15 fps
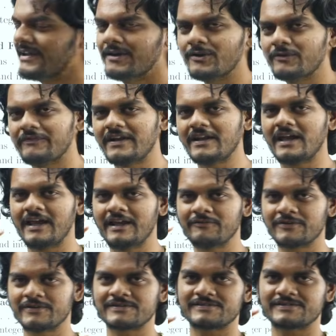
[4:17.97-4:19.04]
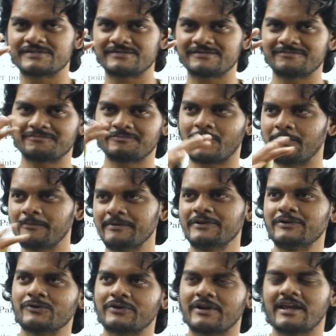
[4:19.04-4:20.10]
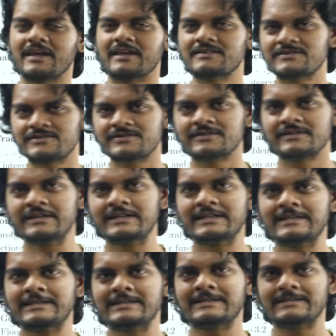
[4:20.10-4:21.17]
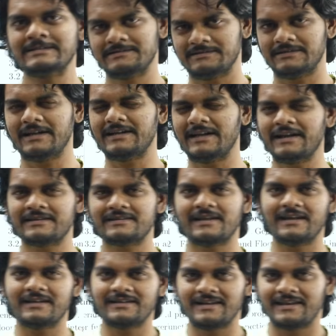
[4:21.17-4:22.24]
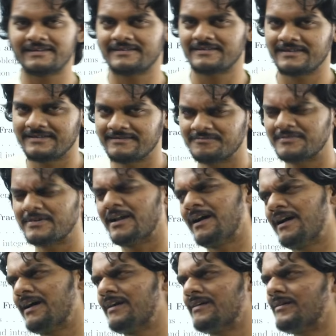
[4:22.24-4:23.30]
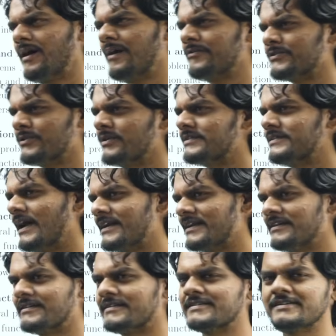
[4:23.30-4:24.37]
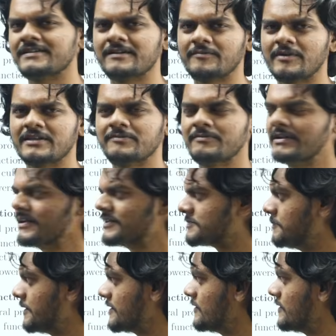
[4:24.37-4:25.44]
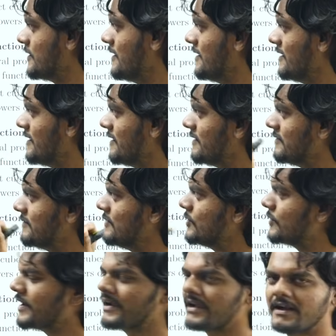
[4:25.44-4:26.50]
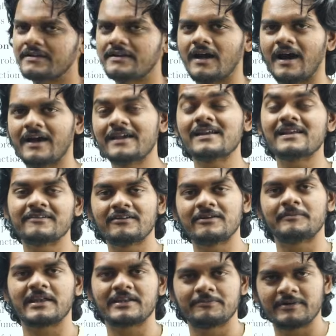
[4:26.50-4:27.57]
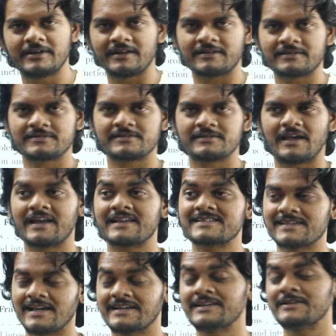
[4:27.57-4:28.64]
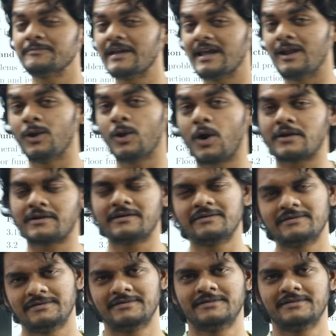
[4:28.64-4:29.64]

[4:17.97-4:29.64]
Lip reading: When I was probably your age, right, 8th, 9th, 10th, I was not that interested in mathematics, but looking at higher level mathematics excited me a lot.